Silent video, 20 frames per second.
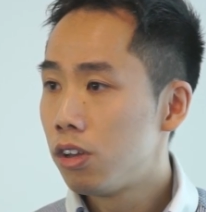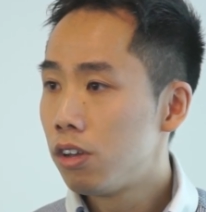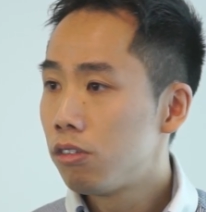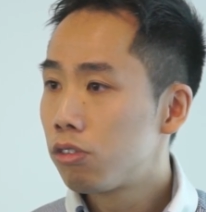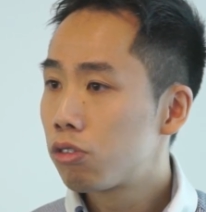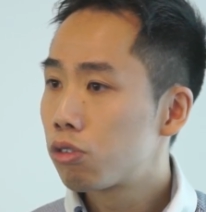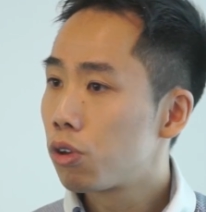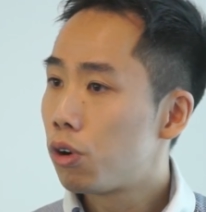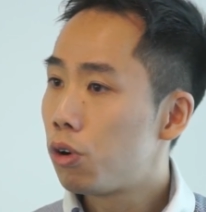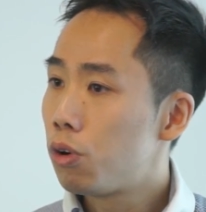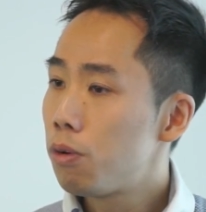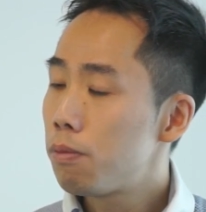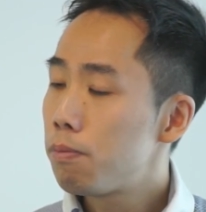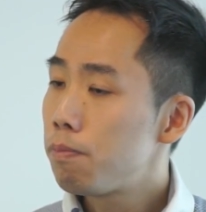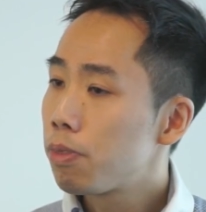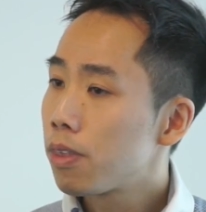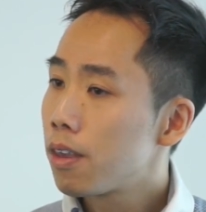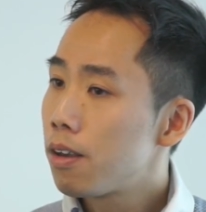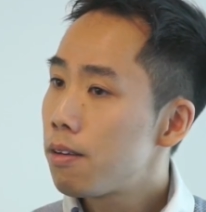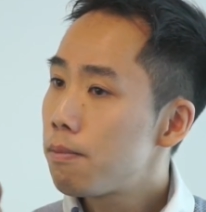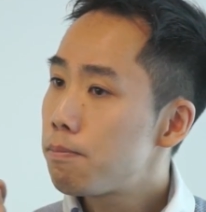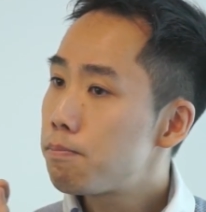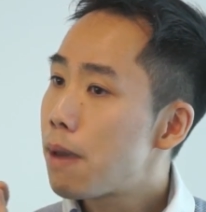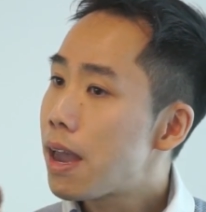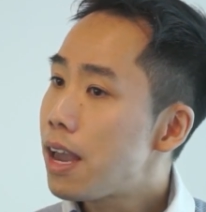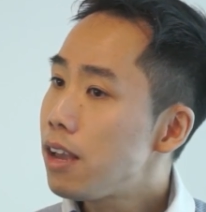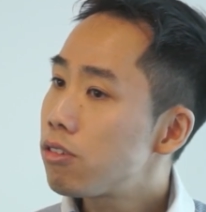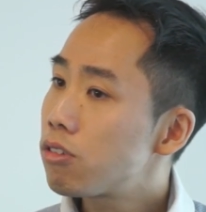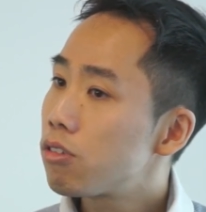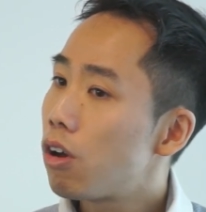So
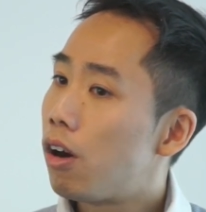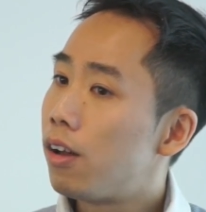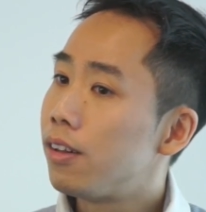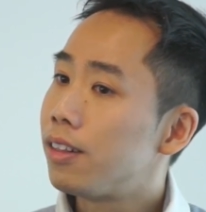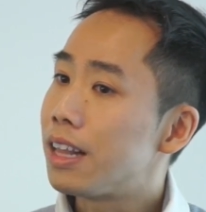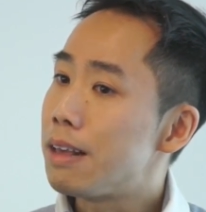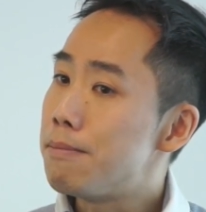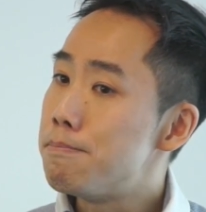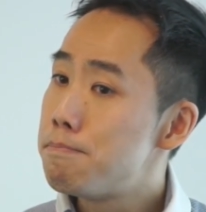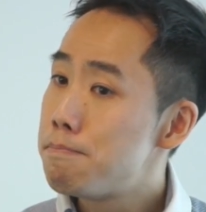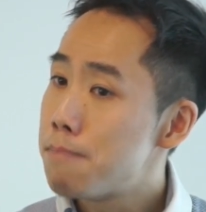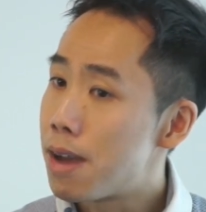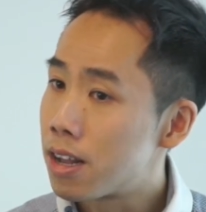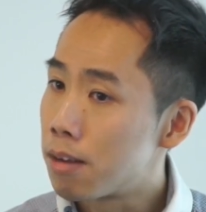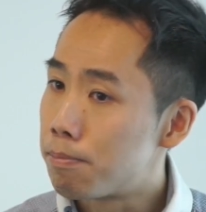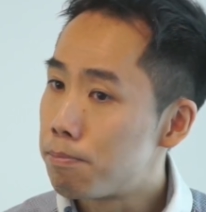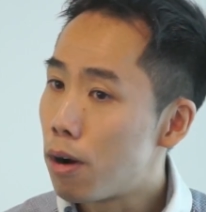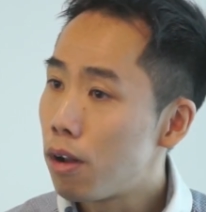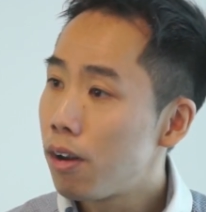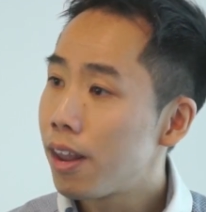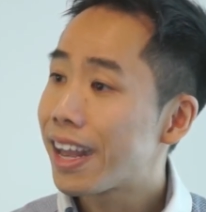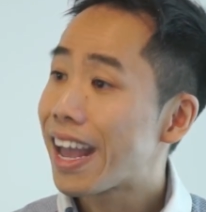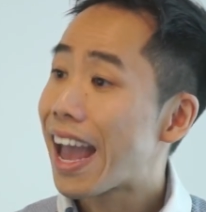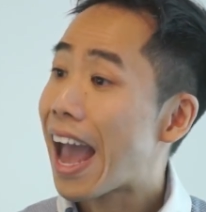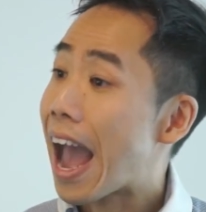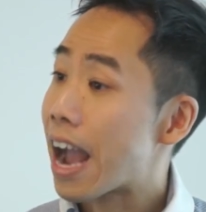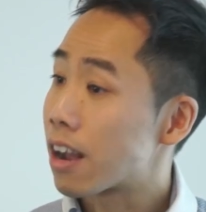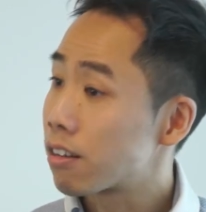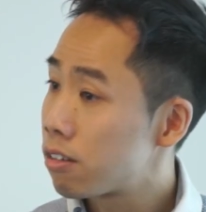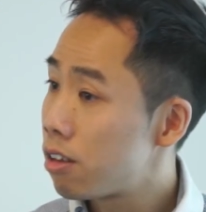based on the metabolic
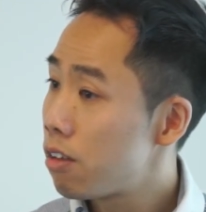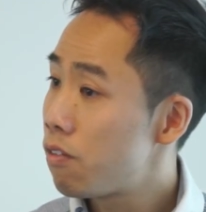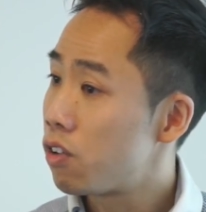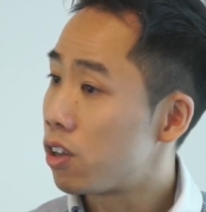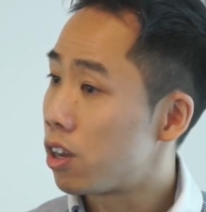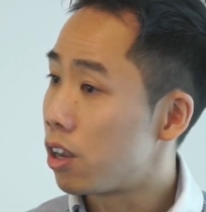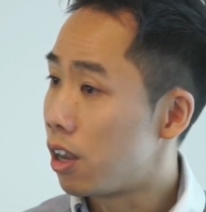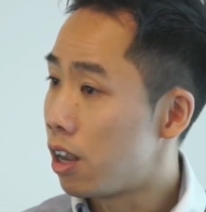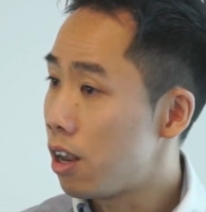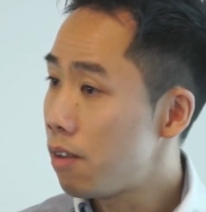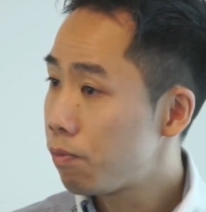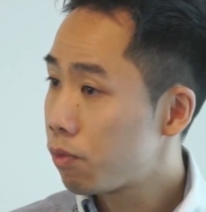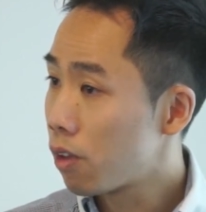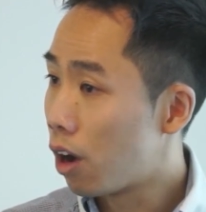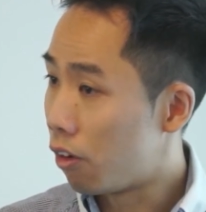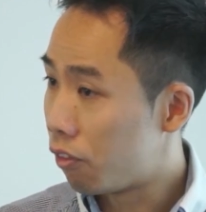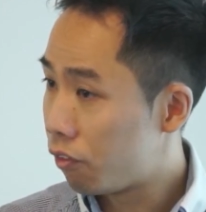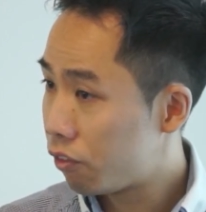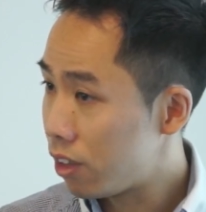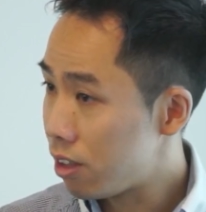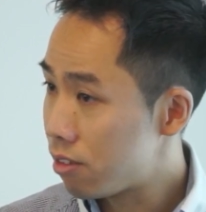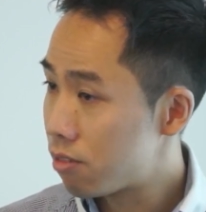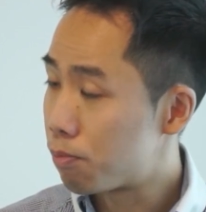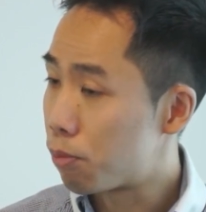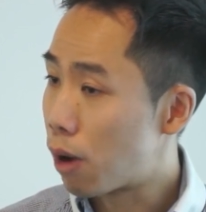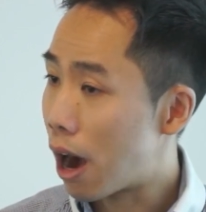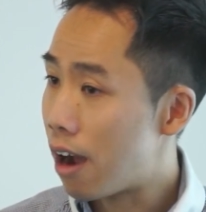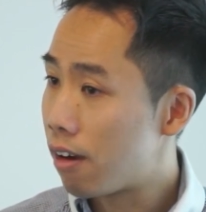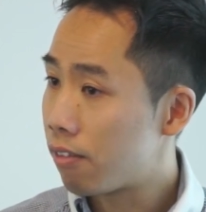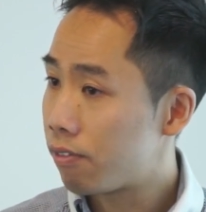activity of this
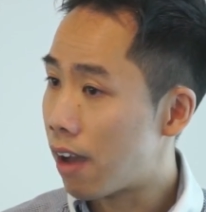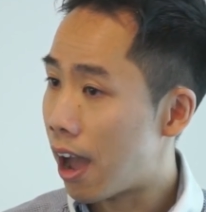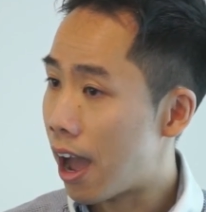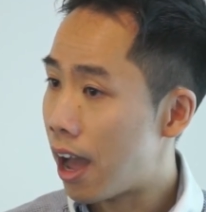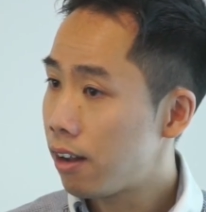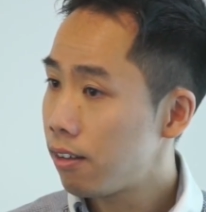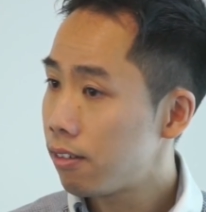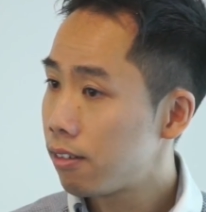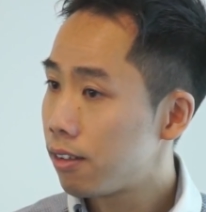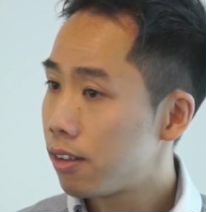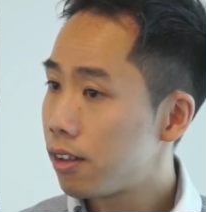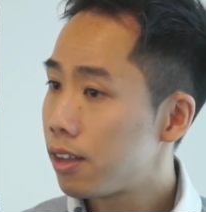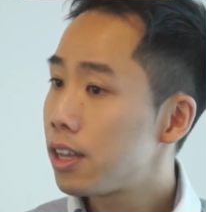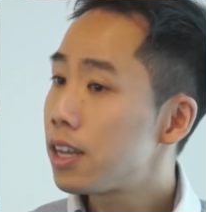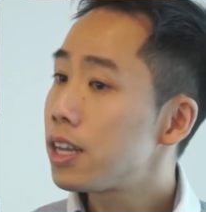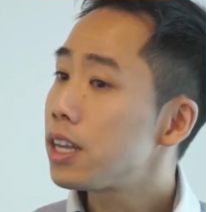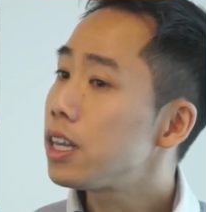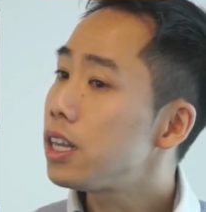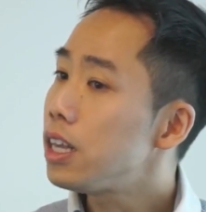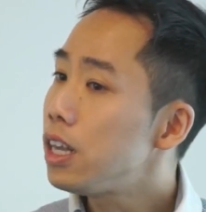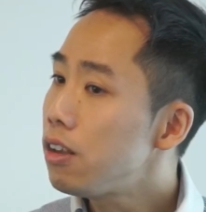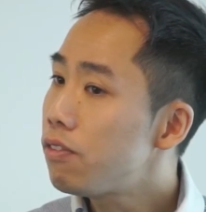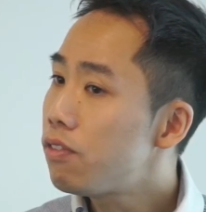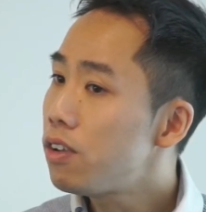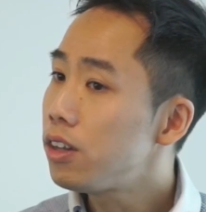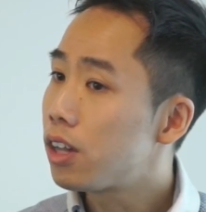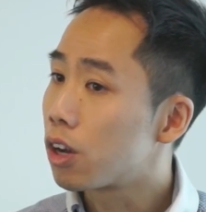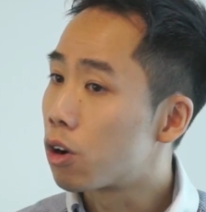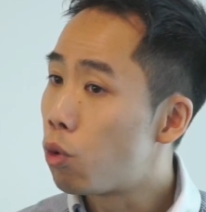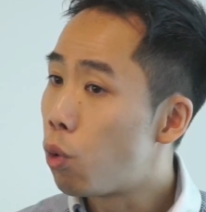brown fat,
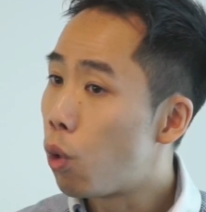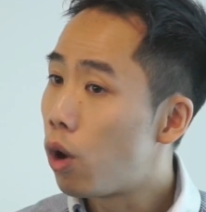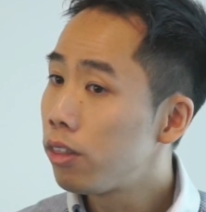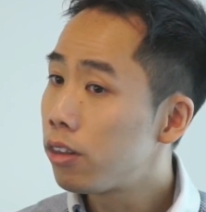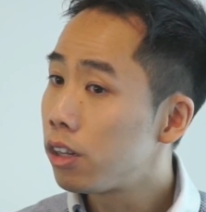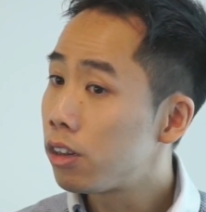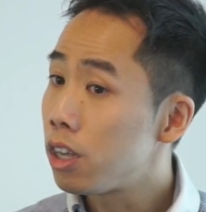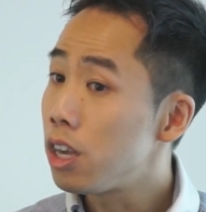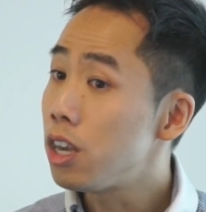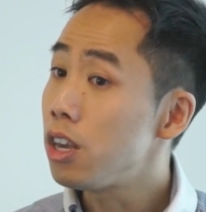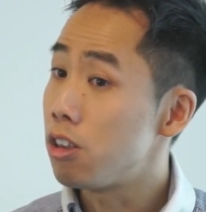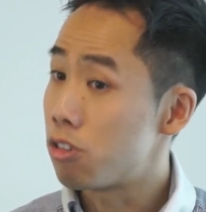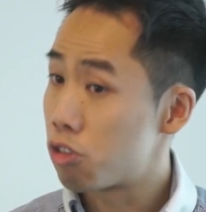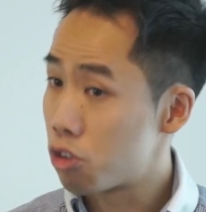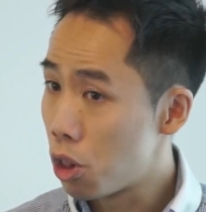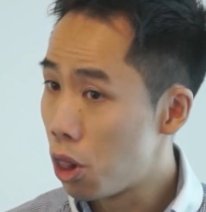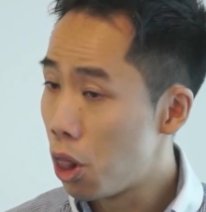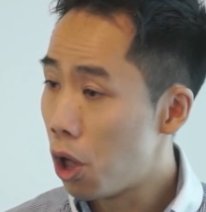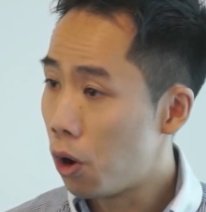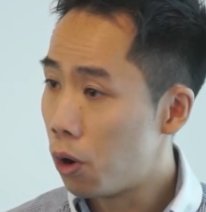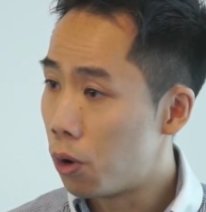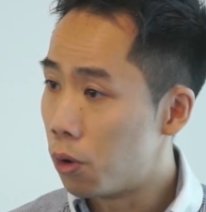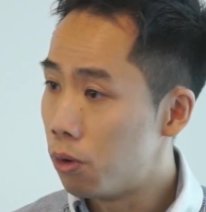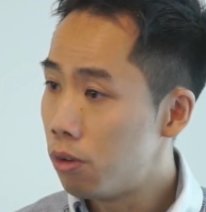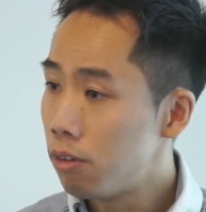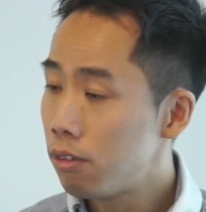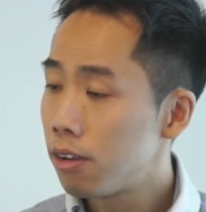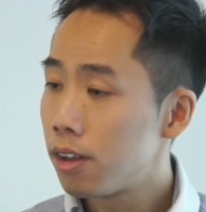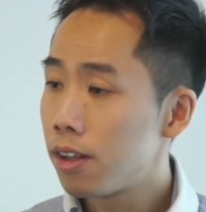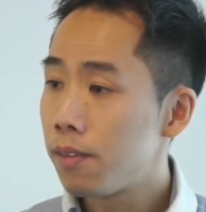even the quantity is
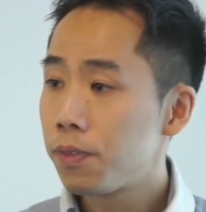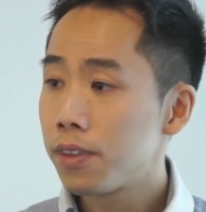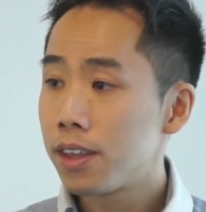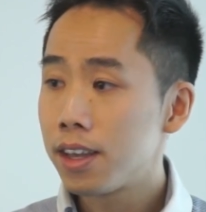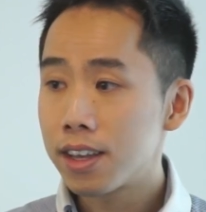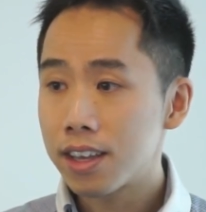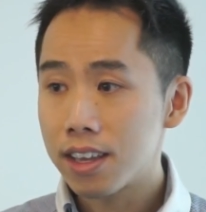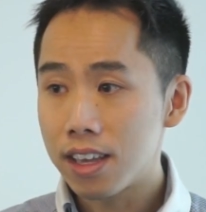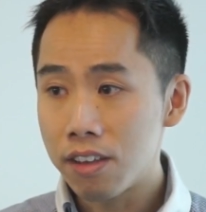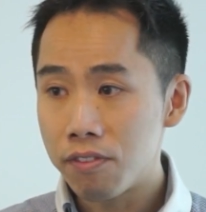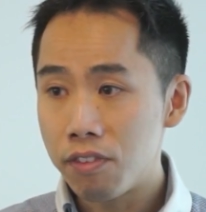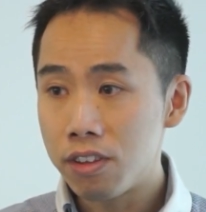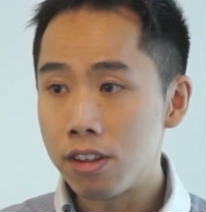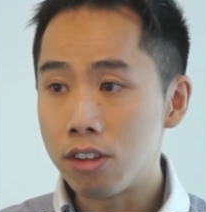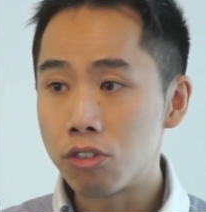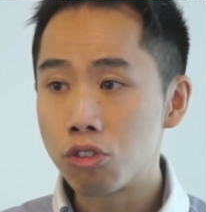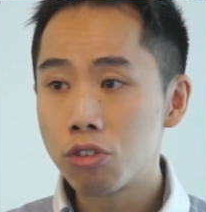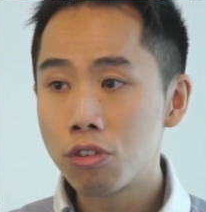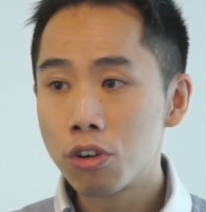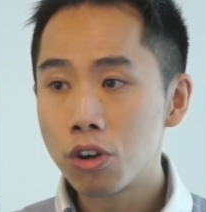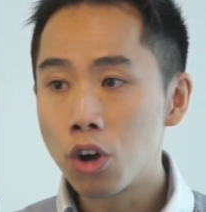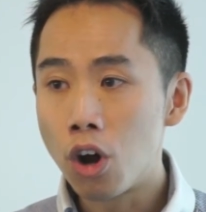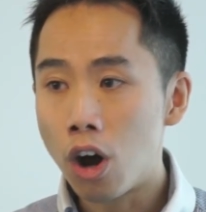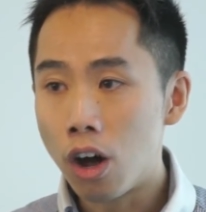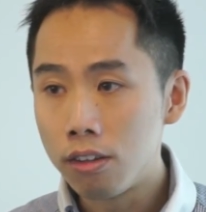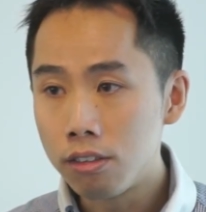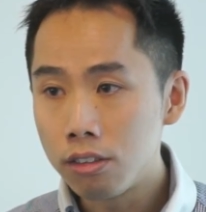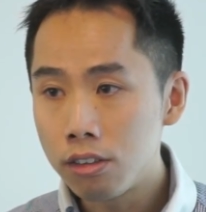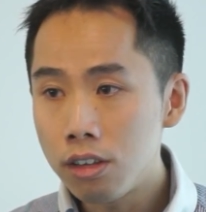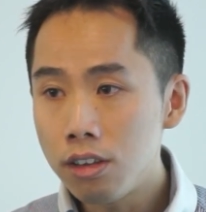low, if it is
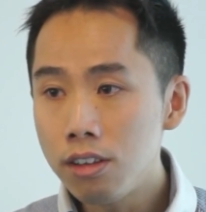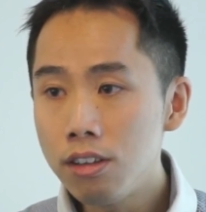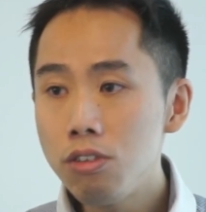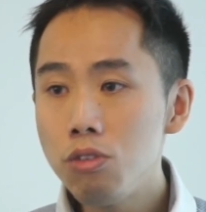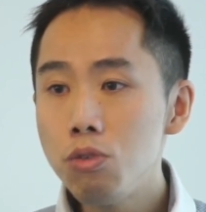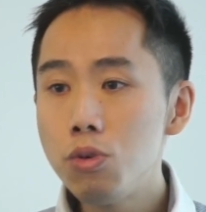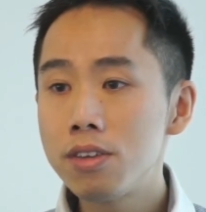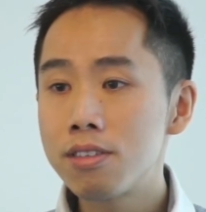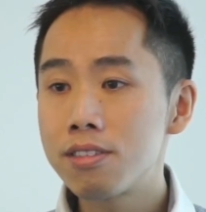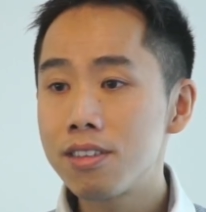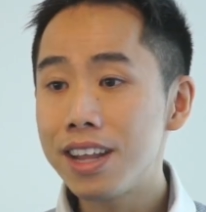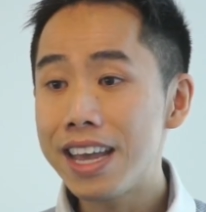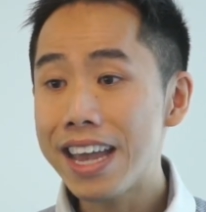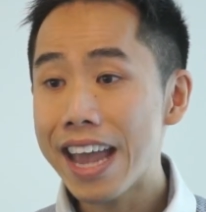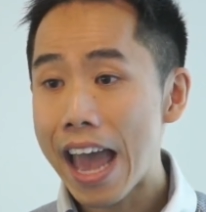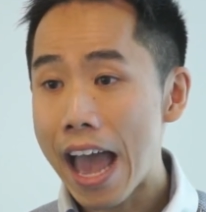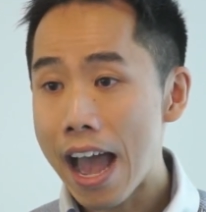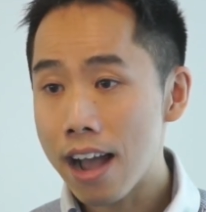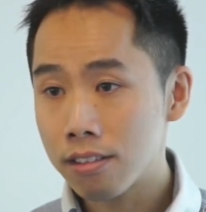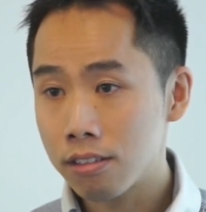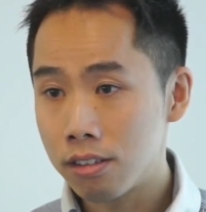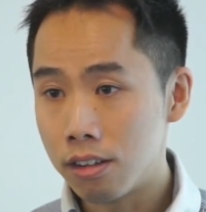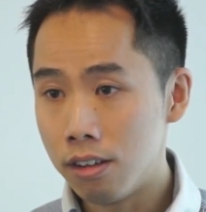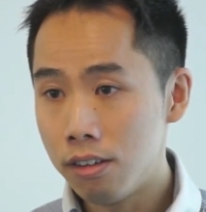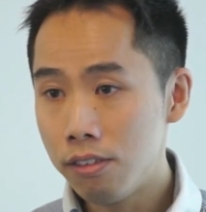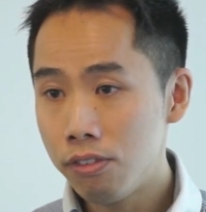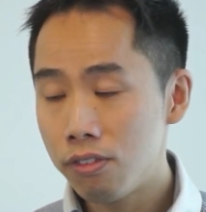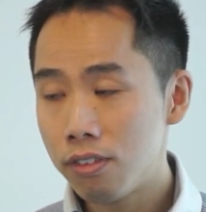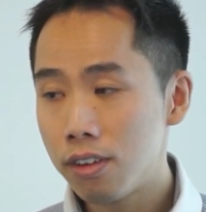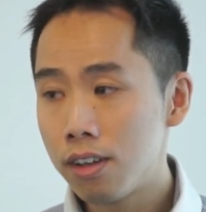continuously
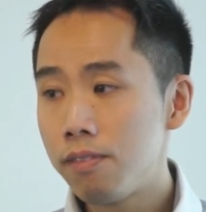active,